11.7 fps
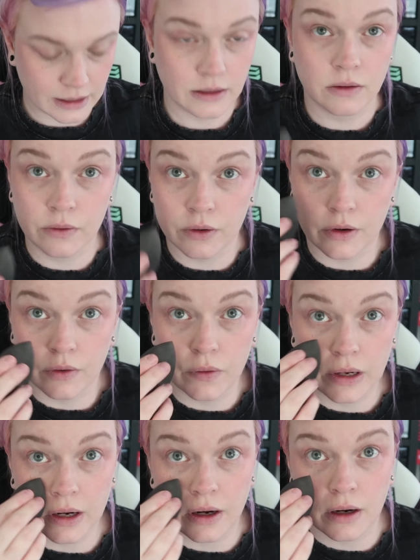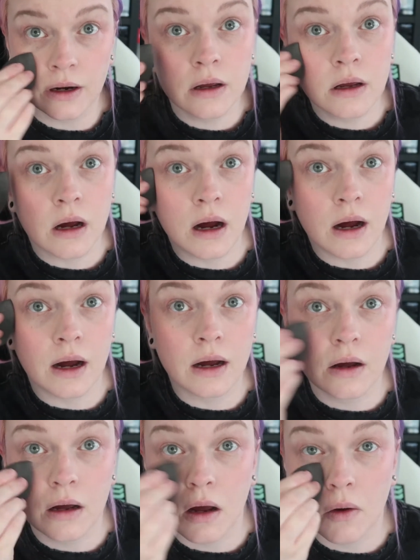in Lunar New Year, uh,
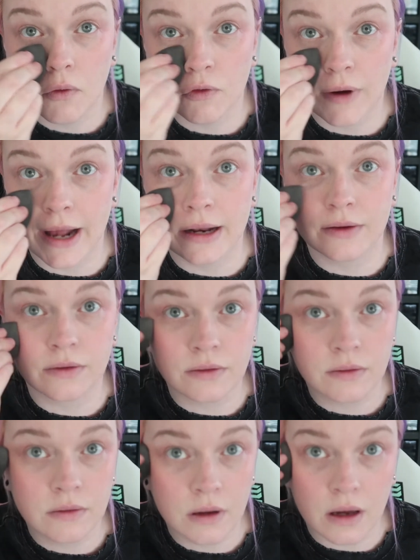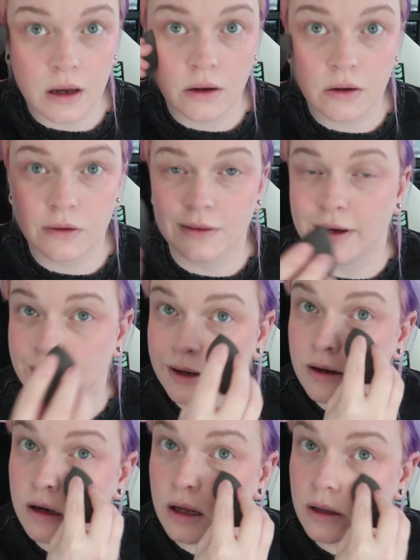red is a good luck
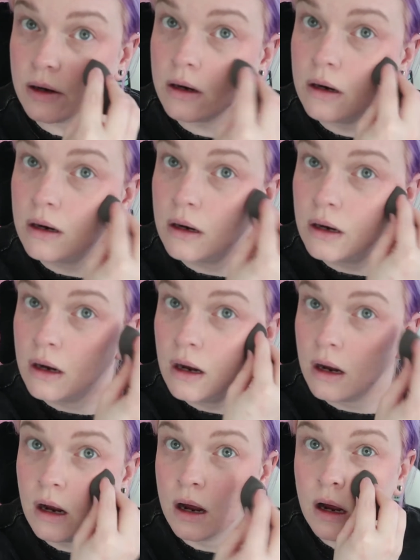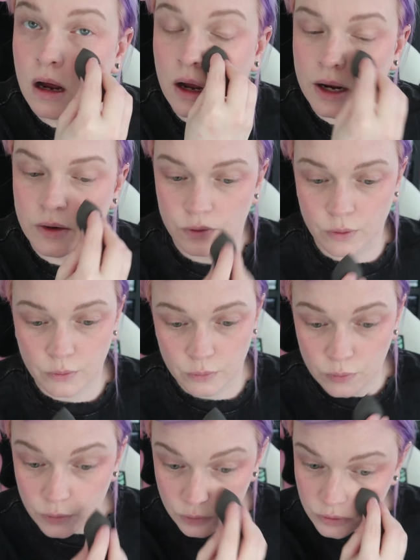color. I don't
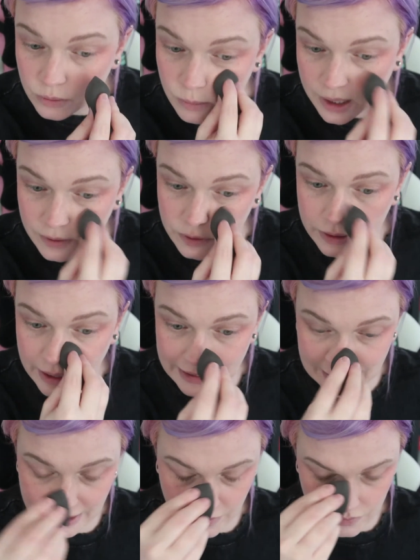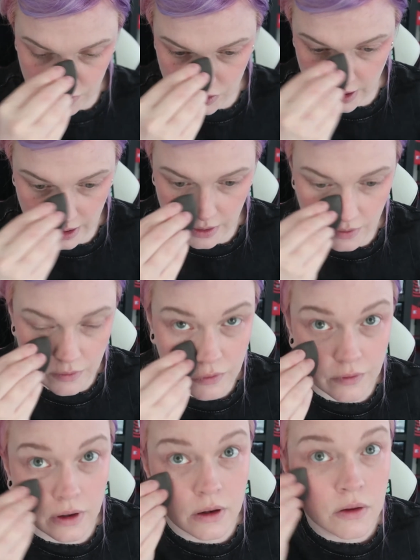know too much. I did live in China
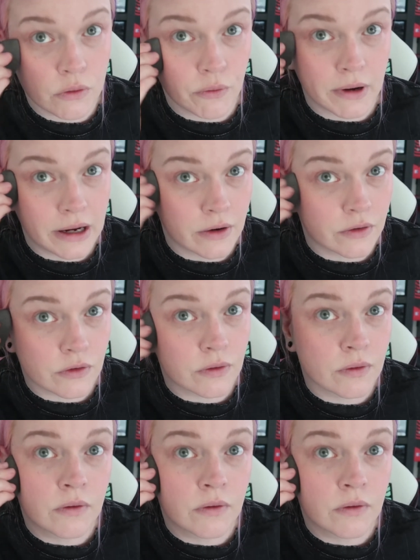for three years,